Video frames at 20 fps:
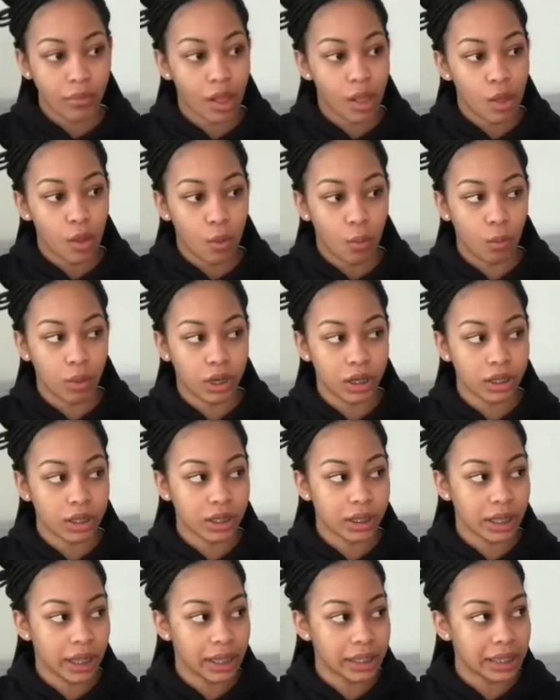one of the
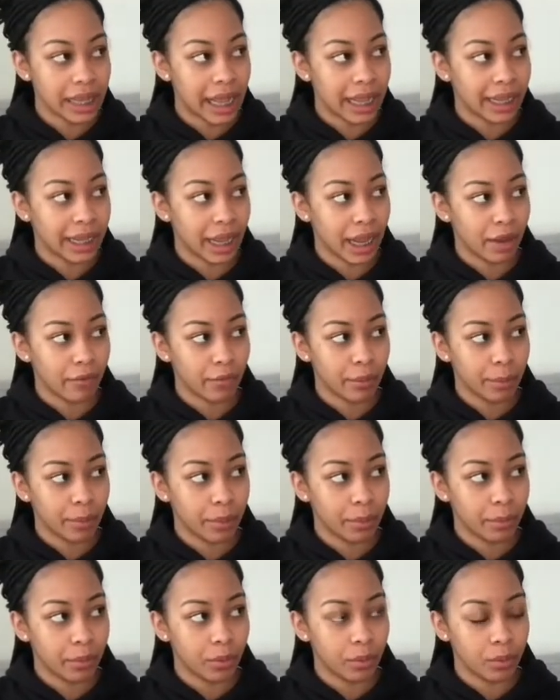things I can
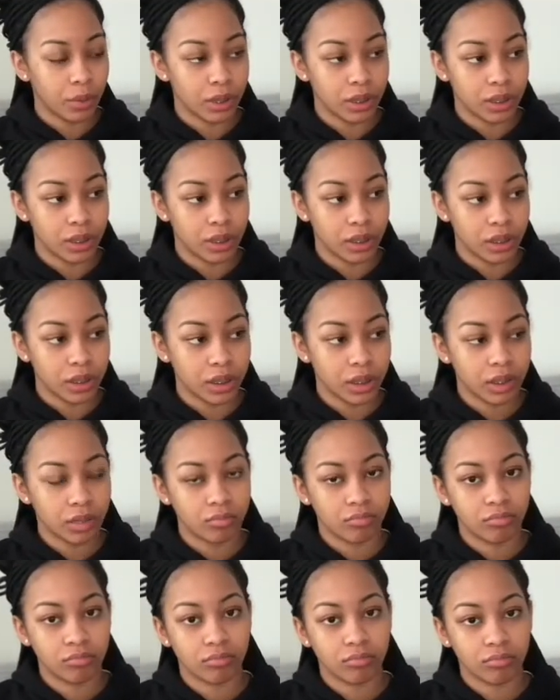remember was,
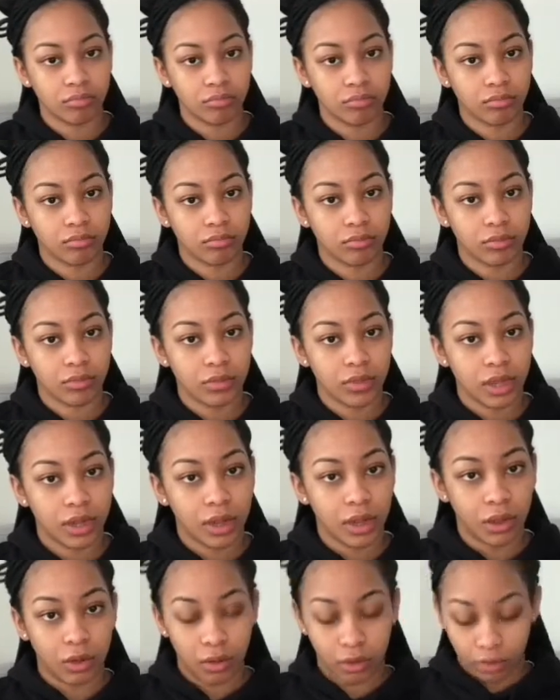
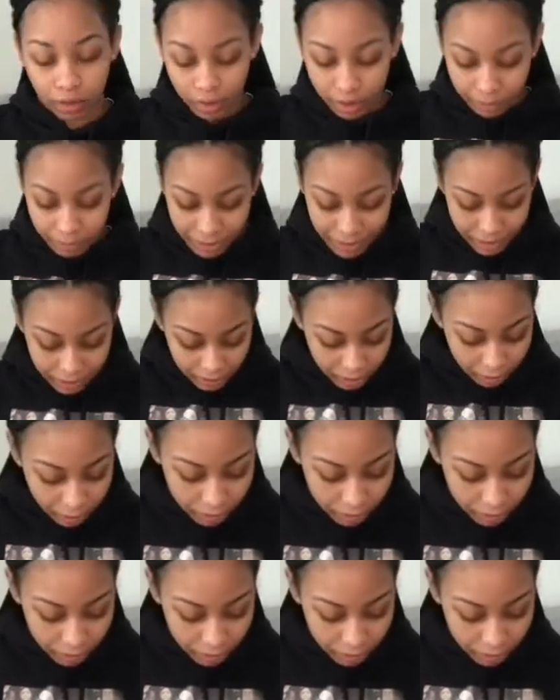hold on, let me just go to my